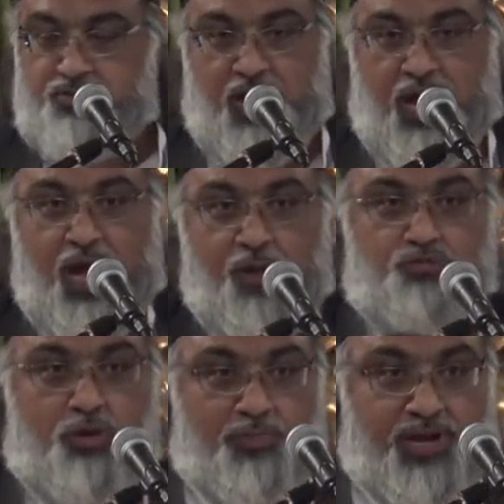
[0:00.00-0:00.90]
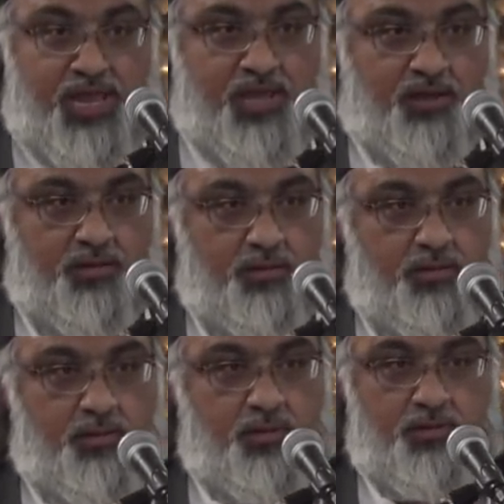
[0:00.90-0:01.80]
The arms will break,
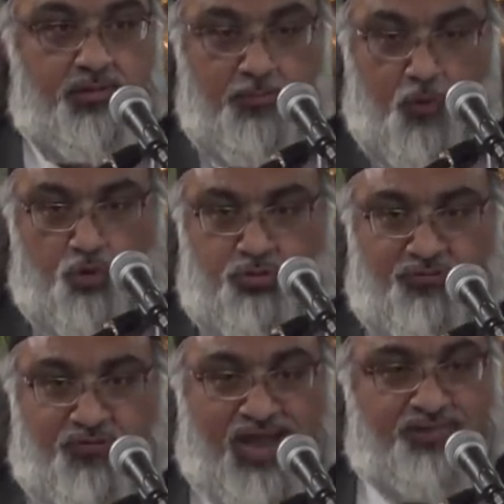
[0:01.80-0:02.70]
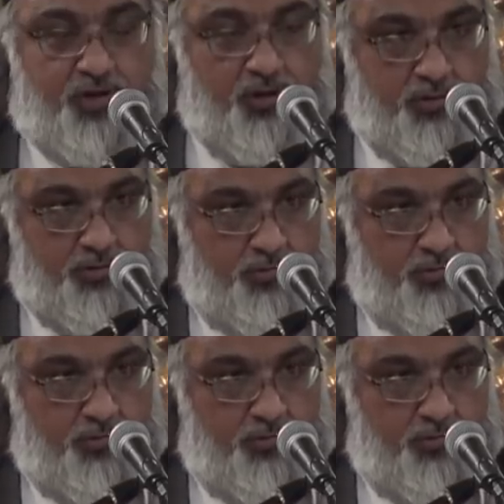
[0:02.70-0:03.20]
the bones will fracture.